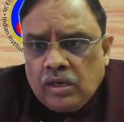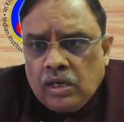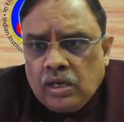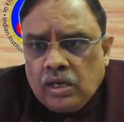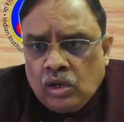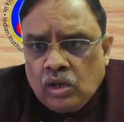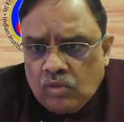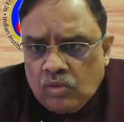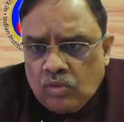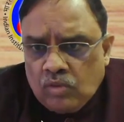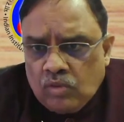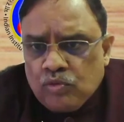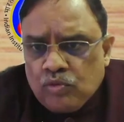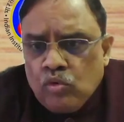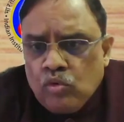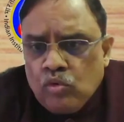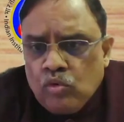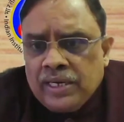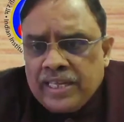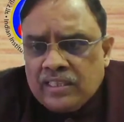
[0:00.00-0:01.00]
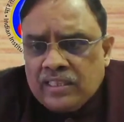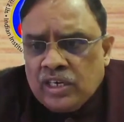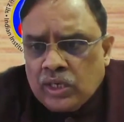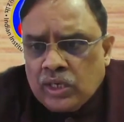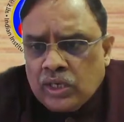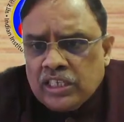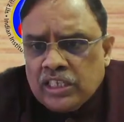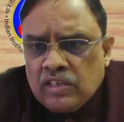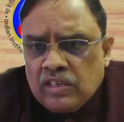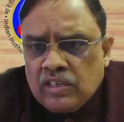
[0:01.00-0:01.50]
all of you will take the
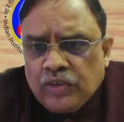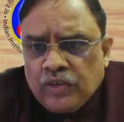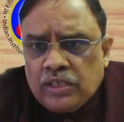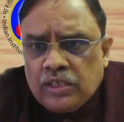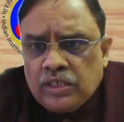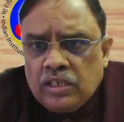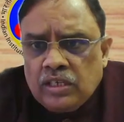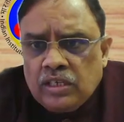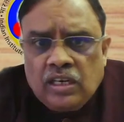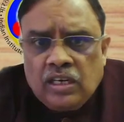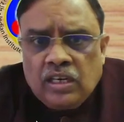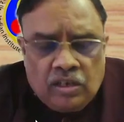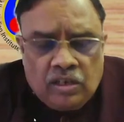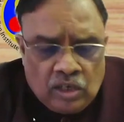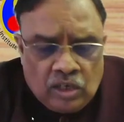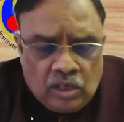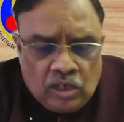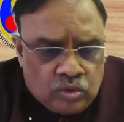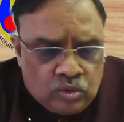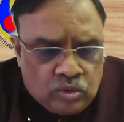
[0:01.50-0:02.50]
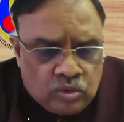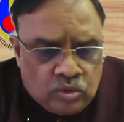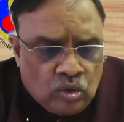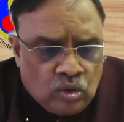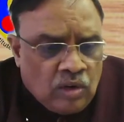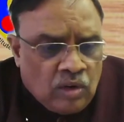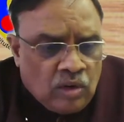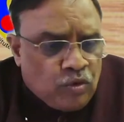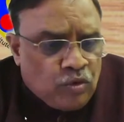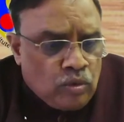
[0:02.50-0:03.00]
advantage of it, and also all
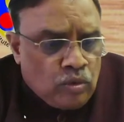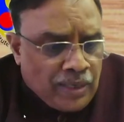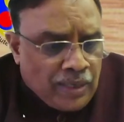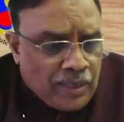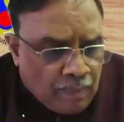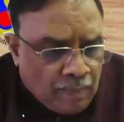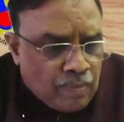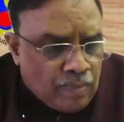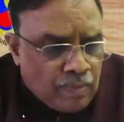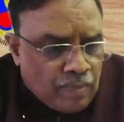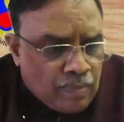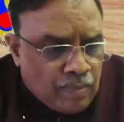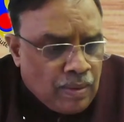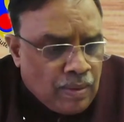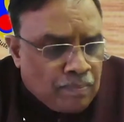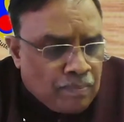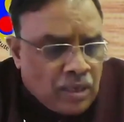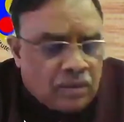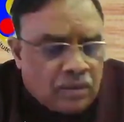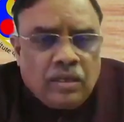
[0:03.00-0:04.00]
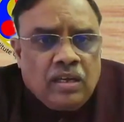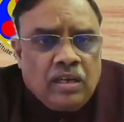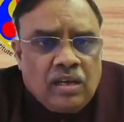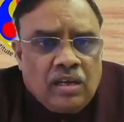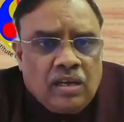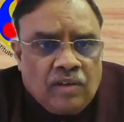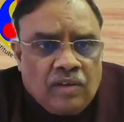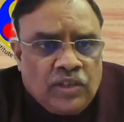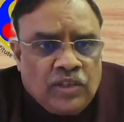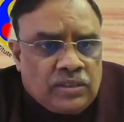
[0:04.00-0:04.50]
of you will become the member
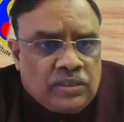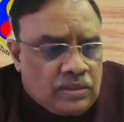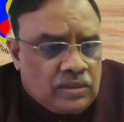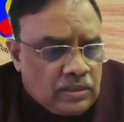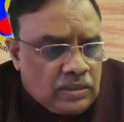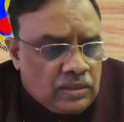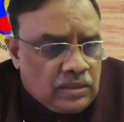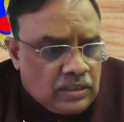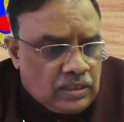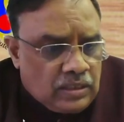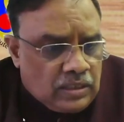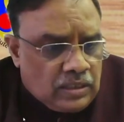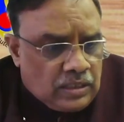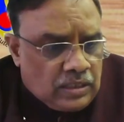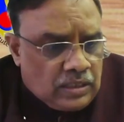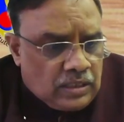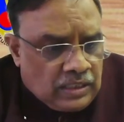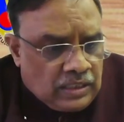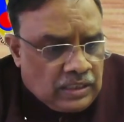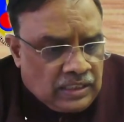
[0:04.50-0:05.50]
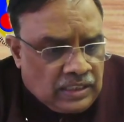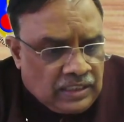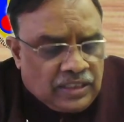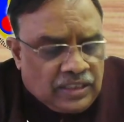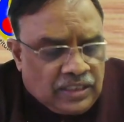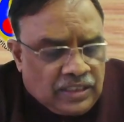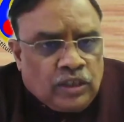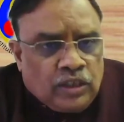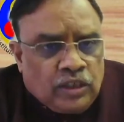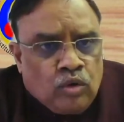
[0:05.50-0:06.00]
of this
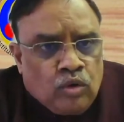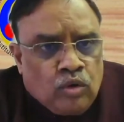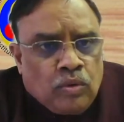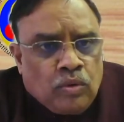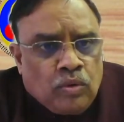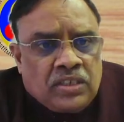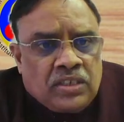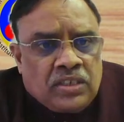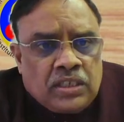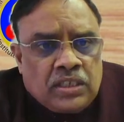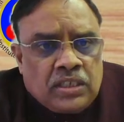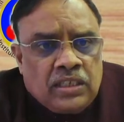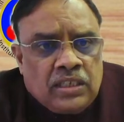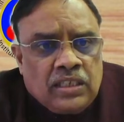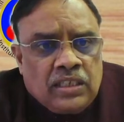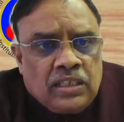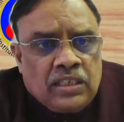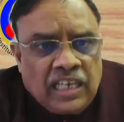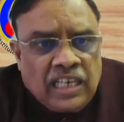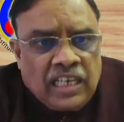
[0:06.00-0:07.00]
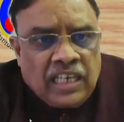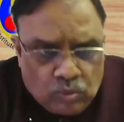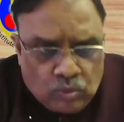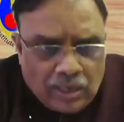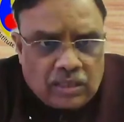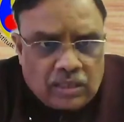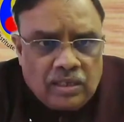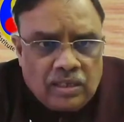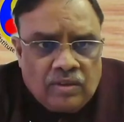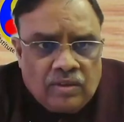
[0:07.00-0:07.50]
inter-university network,
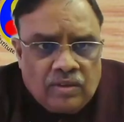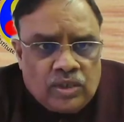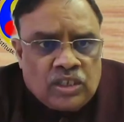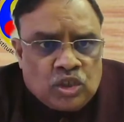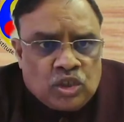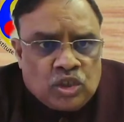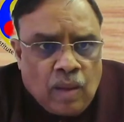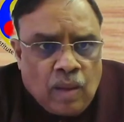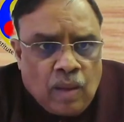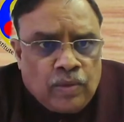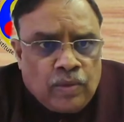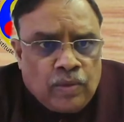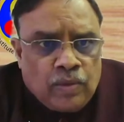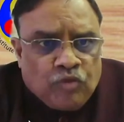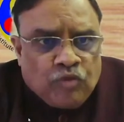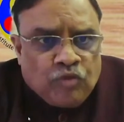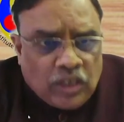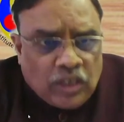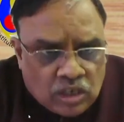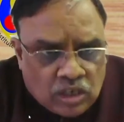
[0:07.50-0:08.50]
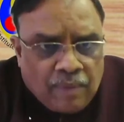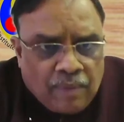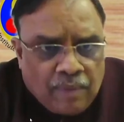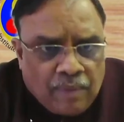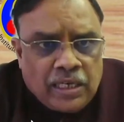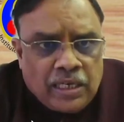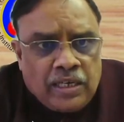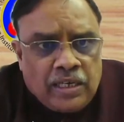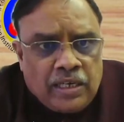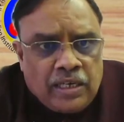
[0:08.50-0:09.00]
which is established first time
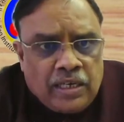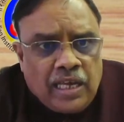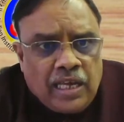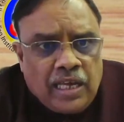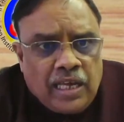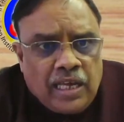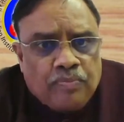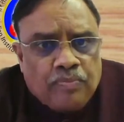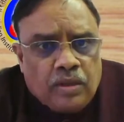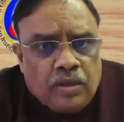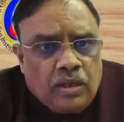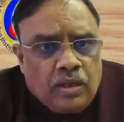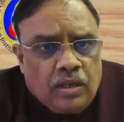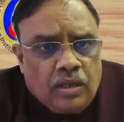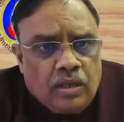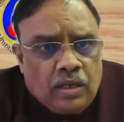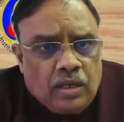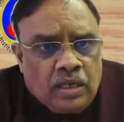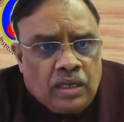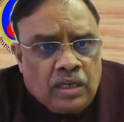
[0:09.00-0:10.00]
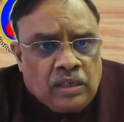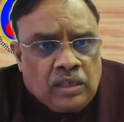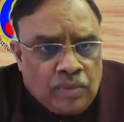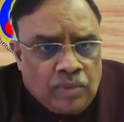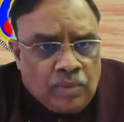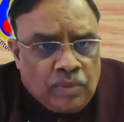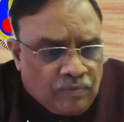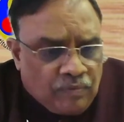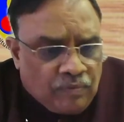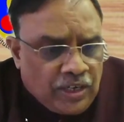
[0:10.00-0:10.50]
in India. And
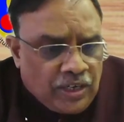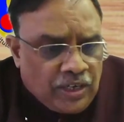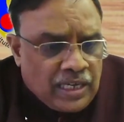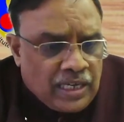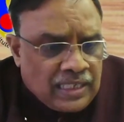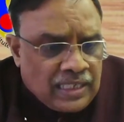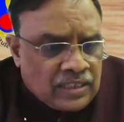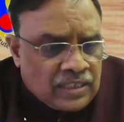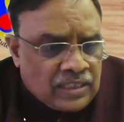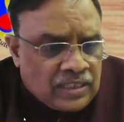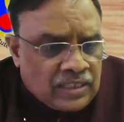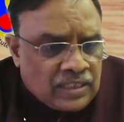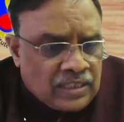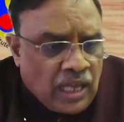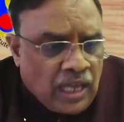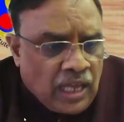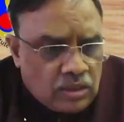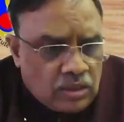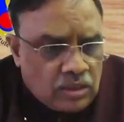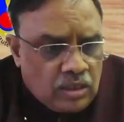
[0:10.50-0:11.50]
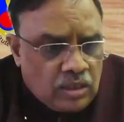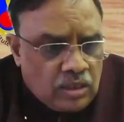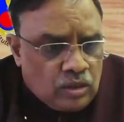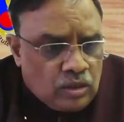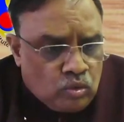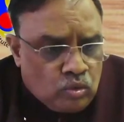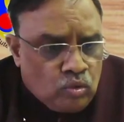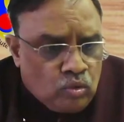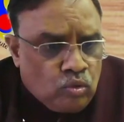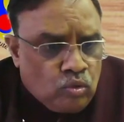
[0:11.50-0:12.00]
government of India has done this
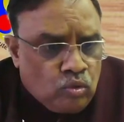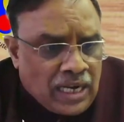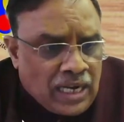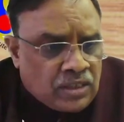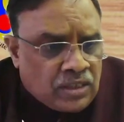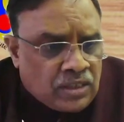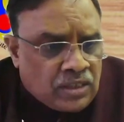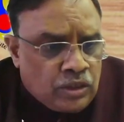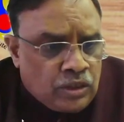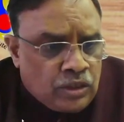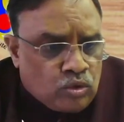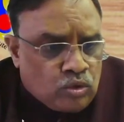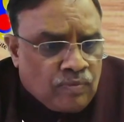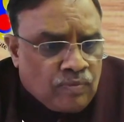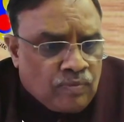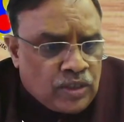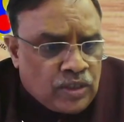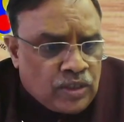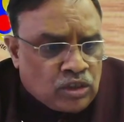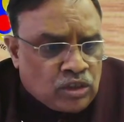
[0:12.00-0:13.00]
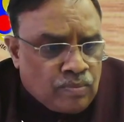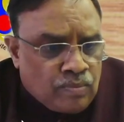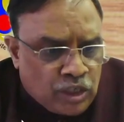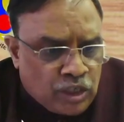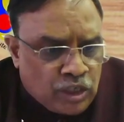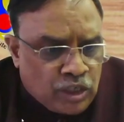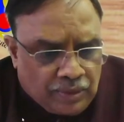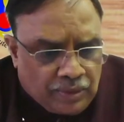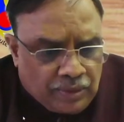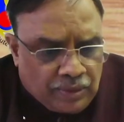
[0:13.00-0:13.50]
through National Institute of Disaster
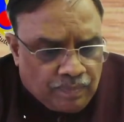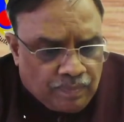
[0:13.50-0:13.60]
Management.